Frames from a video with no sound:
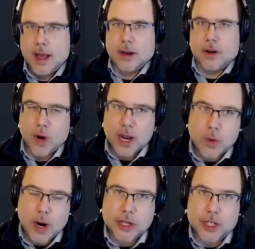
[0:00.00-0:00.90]
Great
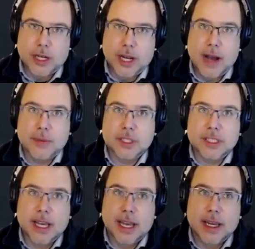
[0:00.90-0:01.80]
question. I would
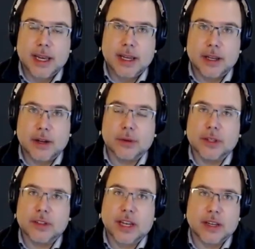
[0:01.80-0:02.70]
say,
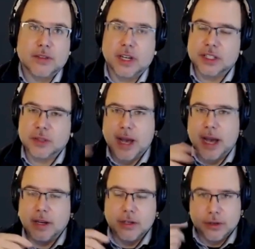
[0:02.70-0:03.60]
this kind of touches
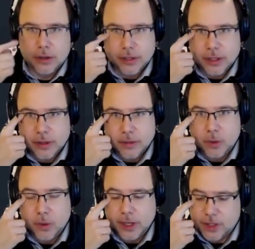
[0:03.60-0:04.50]
back on your earlier
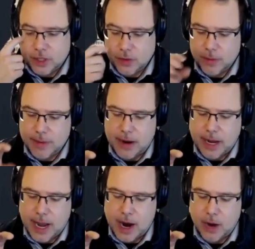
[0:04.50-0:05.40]
point too, about
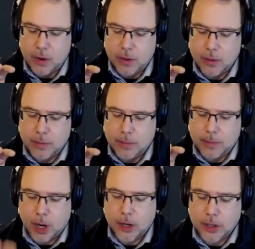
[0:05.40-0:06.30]
how
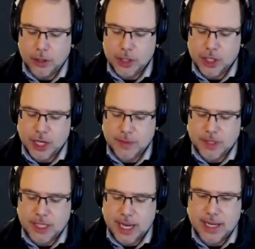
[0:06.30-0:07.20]

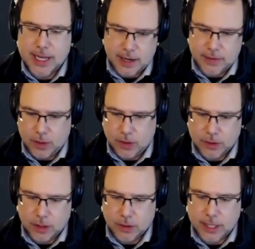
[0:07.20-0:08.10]
partnerships take kind of
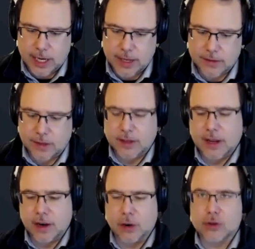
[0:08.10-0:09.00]
all kinds and
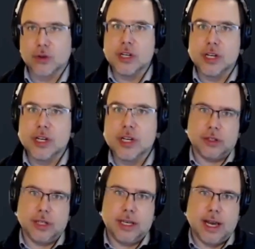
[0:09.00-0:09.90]
are
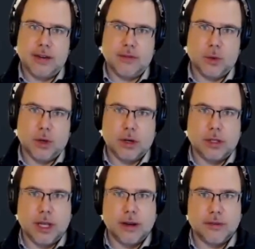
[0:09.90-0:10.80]
traditionally kind of where a
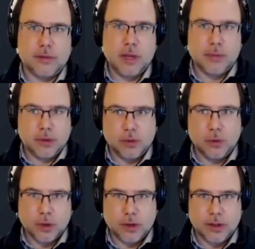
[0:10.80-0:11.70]
lot of people
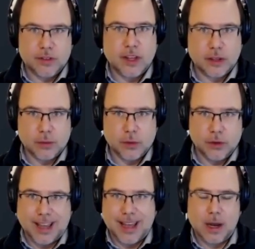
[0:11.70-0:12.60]
who are in selling
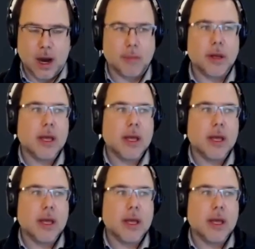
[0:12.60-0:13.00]
roles end up.